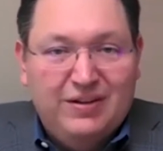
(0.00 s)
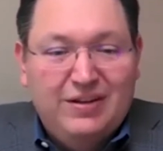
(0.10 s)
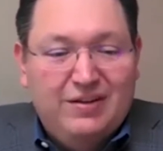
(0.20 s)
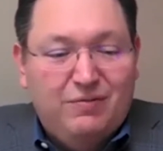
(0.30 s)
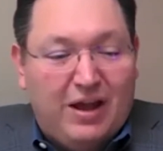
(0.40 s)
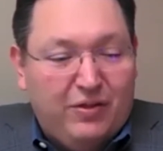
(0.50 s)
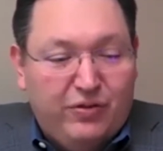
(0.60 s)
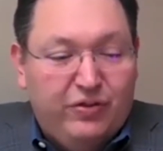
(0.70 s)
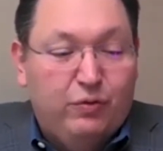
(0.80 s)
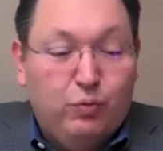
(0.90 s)
rather
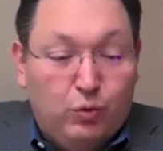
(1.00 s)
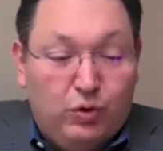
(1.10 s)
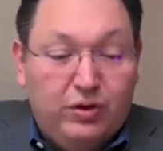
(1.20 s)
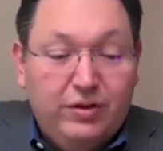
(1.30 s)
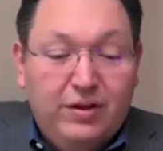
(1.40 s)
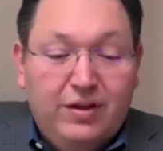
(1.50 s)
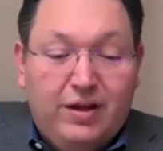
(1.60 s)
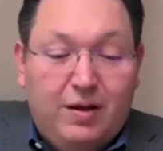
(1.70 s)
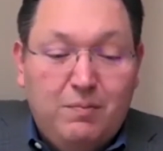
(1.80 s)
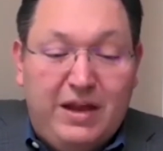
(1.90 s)
than the rule.
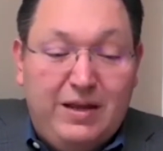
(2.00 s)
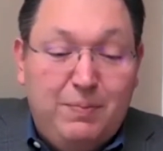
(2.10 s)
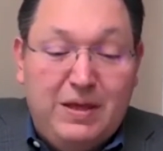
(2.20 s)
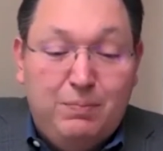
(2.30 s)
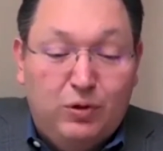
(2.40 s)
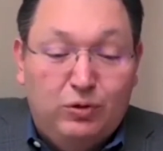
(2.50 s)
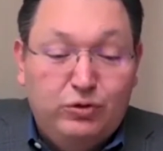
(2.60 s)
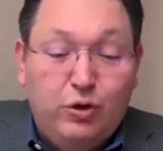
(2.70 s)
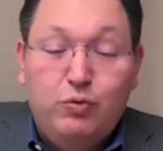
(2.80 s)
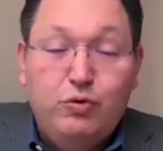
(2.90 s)
Many people
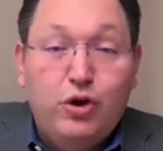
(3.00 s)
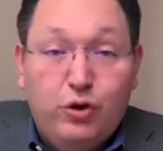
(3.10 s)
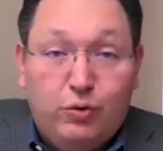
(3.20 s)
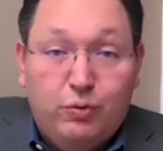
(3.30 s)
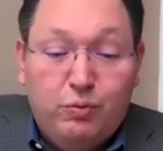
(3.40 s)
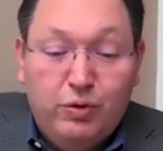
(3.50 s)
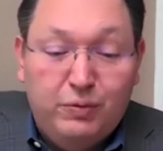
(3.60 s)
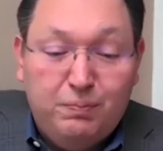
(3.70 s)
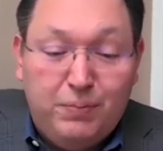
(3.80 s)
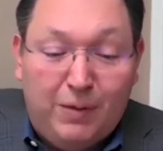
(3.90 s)
don't know
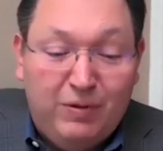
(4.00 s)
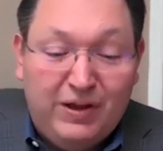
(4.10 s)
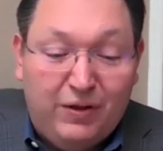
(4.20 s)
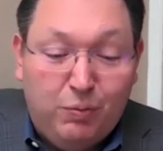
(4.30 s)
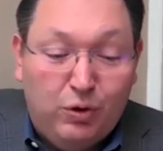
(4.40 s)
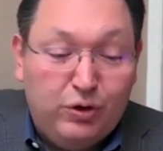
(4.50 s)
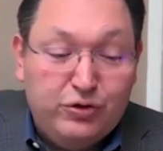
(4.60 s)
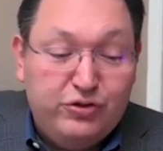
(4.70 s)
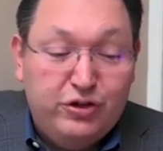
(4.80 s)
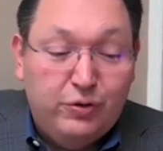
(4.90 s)
what public health
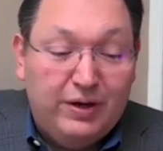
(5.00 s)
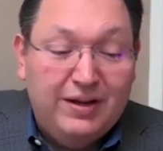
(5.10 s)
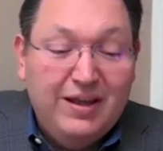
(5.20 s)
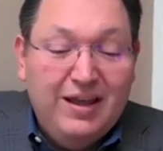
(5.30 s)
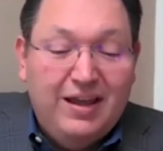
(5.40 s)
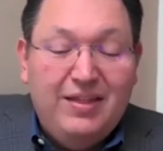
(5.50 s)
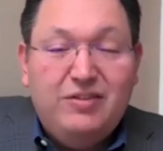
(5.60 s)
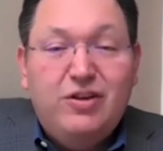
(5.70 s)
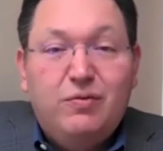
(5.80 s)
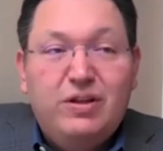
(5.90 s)
workers do, and
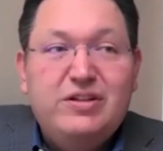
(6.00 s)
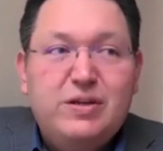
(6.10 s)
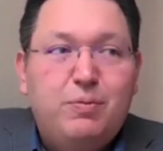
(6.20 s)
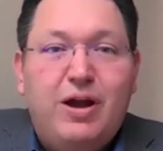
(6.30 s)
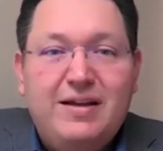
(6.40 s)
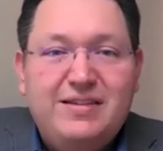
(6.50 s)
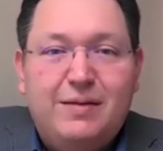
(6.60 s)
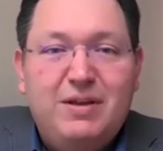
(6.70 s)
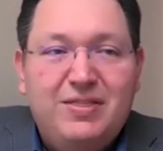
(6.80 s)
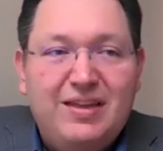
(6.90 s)
that's not really
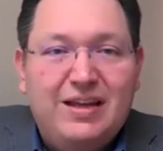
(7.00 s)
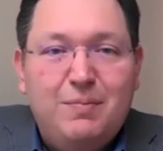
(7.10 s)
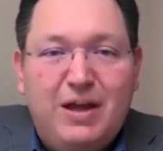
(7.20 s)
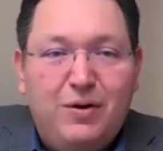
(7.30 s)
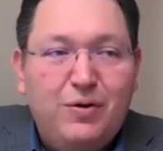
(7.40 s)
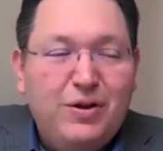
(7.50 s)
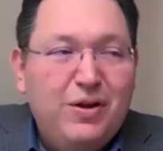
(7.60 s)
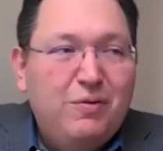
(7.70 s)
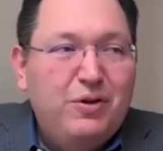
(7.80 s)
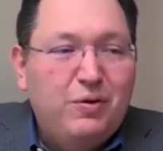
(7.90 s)
surprising. Think about,
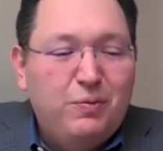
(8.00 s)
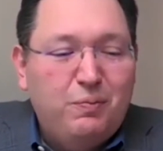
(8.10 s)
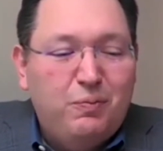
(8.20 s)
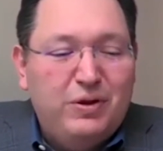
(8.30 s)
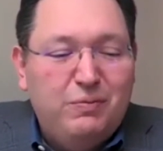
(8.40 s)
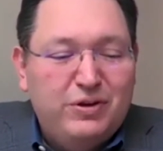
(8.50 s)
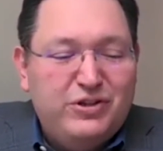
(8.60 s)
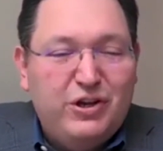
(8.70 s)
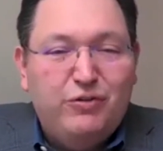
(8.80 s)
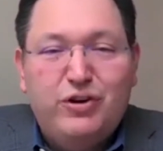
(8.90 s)
when
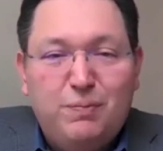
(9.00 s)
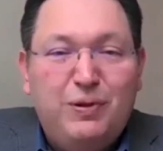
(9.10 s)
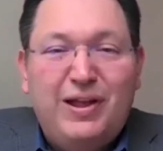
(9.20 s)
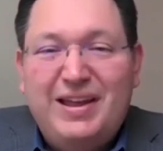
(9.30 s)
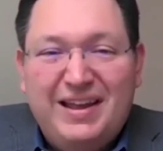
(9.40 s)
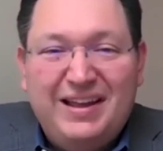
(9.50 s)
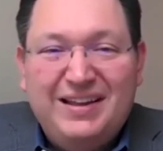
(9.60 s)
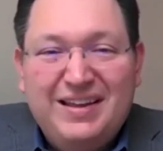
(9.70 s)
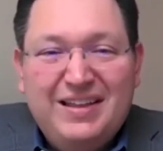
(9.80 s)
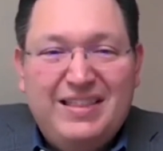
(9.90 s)
children are
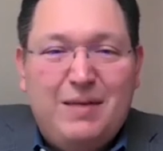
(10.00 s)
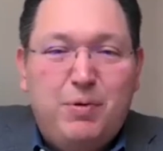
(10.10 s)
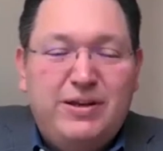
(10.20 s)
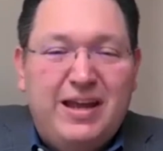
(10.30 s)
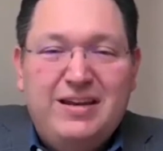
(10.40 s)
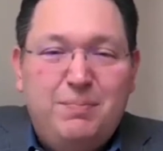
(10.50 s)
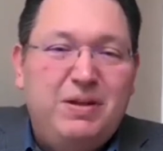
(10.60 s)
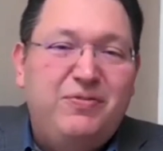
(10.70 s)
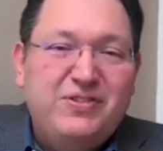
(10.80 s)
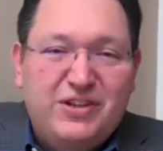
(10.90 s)
playing, they pretend to be
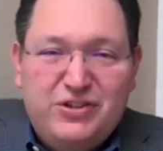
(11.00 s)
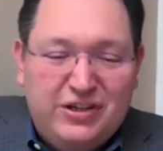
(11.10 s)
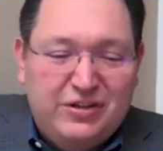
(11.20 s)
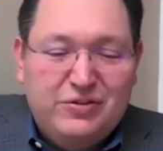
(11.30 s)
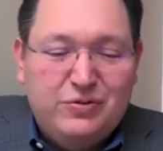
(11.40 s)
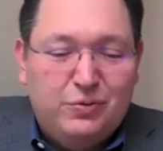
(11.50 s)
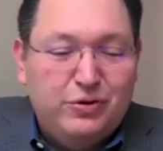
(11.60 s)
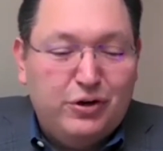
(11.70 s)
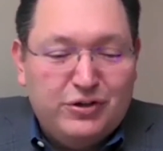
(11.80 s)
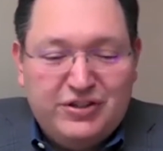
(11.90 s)
physicians or
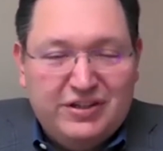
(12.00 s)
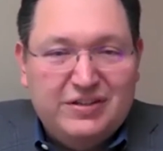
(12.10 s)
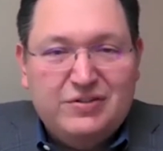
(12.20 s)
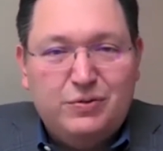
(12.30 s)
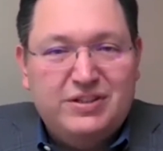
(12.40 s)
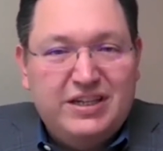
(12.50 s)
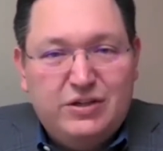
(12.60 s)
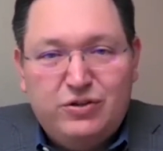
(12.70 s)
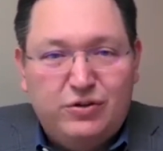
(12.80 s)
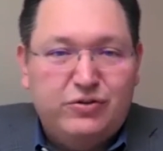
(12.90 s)
nurses or
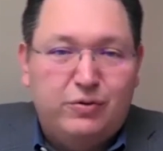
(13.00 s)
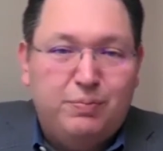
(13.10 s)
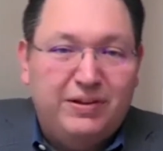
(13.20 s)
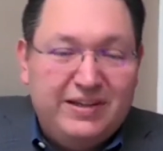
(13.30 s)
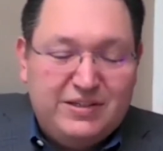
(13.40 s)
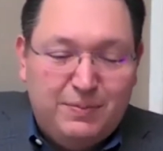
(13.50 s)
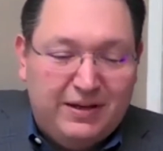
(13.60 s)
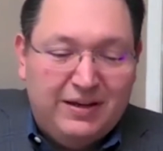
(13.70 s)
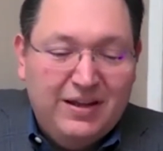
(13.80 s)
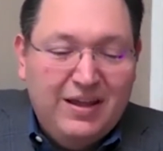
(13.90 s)
teachers or
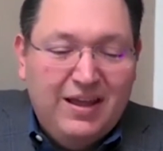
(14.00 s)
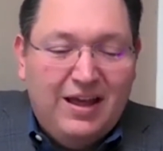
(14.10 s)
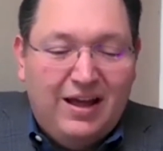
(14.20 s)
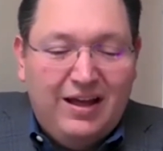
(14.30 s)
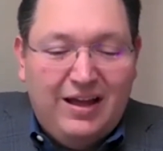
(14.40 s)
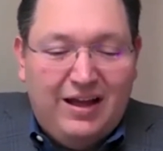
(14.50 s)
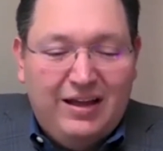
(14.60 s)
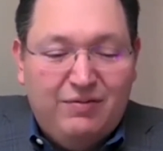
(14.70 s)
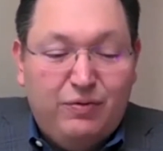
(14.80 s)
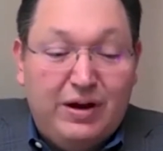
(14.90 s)
policemen. I
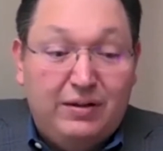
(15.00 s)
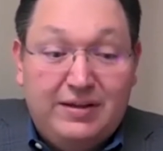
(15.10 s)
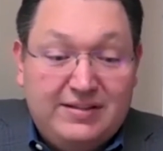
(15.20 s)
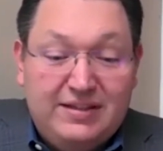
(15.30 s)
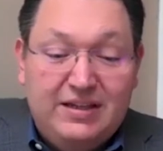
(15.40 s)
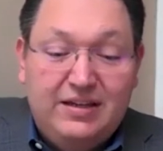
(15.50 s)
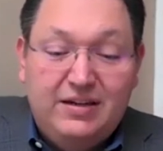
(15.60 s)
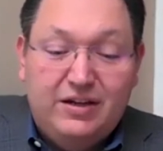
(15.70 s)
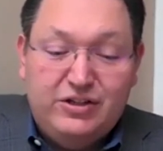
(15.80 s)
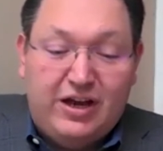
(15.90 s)
have rarely
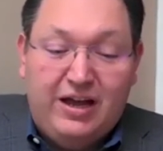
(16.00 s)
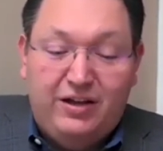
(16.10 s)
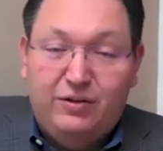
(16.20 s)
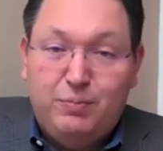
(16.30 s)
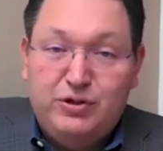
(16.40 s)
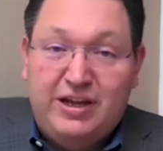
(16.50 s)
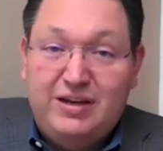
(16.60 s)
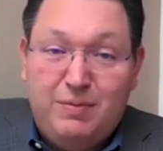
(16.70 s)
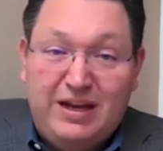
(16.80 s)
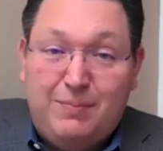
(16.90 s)
seen a child pretend
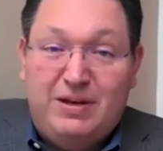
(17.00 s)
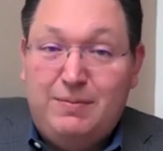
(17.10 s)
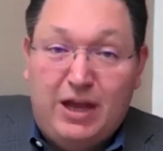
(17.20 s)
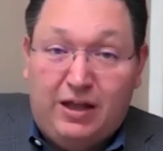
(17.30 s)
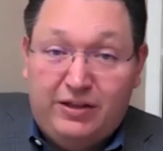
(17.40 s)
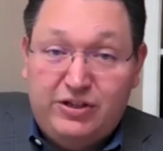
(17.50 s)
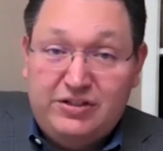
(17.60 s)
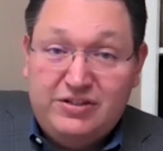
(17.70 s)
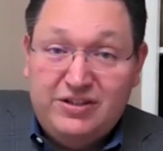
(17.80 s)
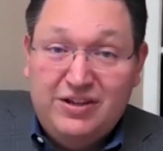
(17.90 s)
to be an
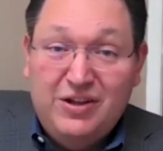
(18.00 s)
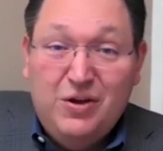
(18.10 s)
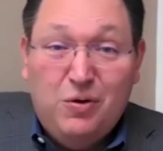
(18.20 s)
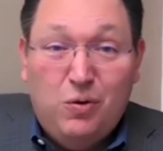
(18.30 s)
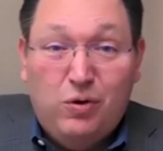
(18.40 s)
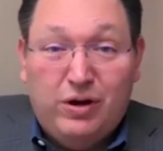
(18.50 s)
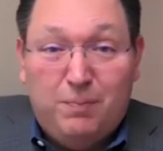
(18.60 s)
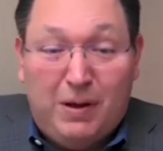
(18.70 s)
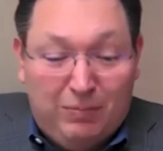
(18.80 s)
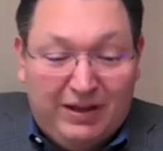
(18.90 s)
epidemiologist or a
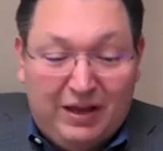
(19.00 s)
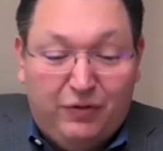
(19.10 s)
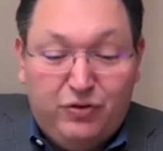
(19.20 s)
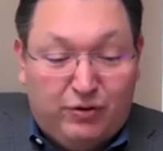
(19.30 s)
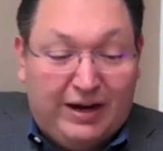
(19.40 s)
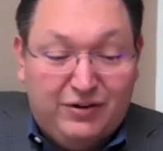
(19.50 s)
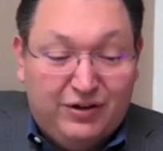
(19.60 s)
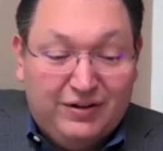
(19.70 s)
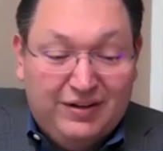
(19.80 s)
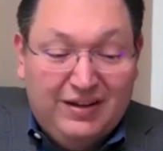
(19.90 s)
public health director.
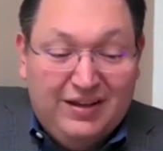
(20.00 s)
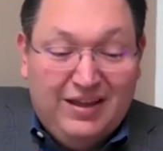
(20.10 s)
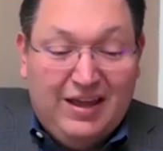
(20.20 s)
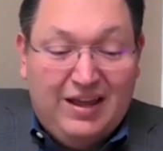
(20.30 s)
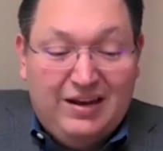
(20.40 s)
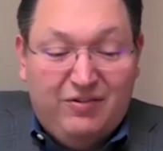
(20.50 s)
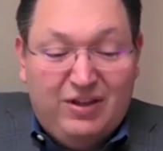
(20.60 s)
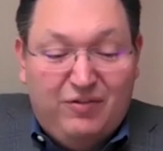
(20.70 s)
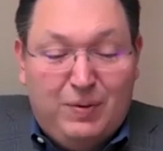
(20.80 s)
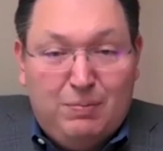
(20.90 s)
And
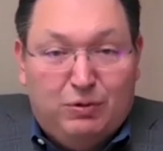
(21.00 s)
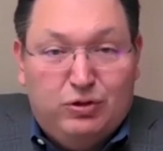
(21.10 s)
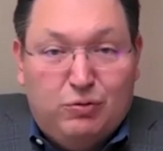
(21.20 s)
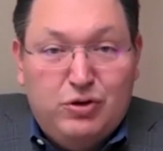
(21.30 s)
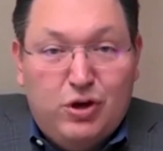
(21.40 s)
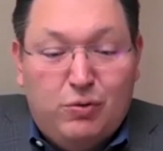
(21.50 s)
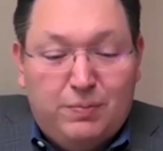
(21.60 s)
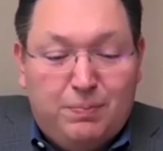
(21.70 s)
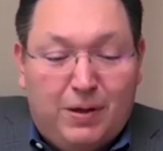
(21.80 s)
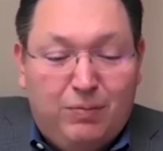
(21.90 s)
if people don't know
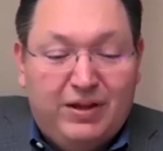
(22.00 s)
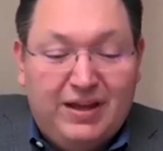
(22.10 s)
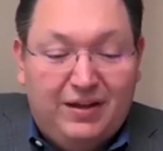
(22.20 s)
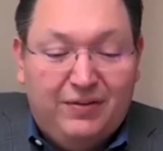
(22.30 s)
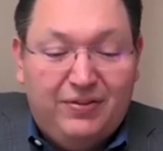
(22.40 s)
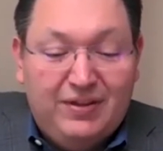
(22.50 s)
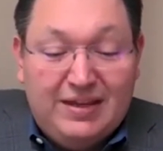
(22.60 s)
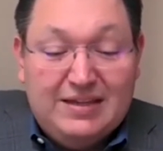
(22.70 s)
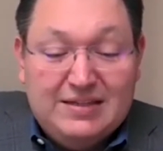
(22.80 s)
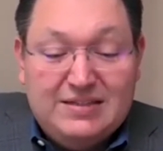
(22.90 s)
what public health
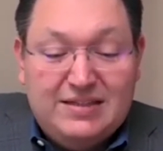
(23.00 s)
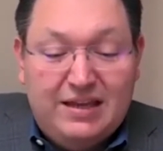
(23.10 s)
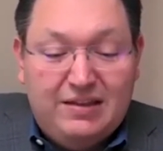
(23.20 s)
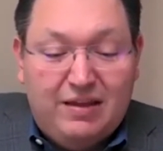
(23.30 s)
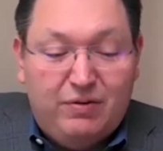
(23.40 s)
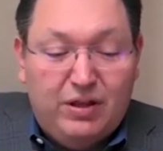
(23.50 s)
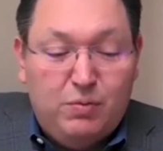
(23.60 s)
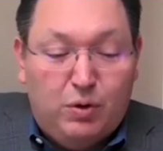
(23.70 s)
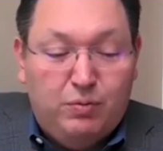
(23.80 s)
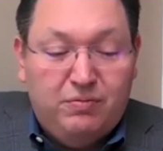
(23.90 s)
is, they really
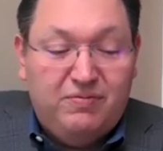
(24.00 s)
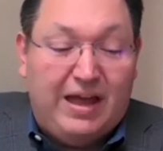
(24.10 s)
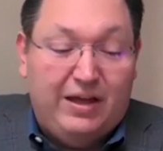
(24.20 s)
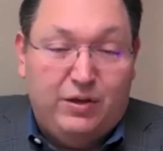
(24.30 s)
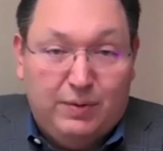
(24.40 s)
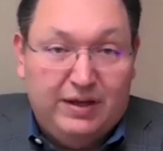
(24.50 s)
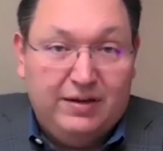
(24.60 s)
won't value it.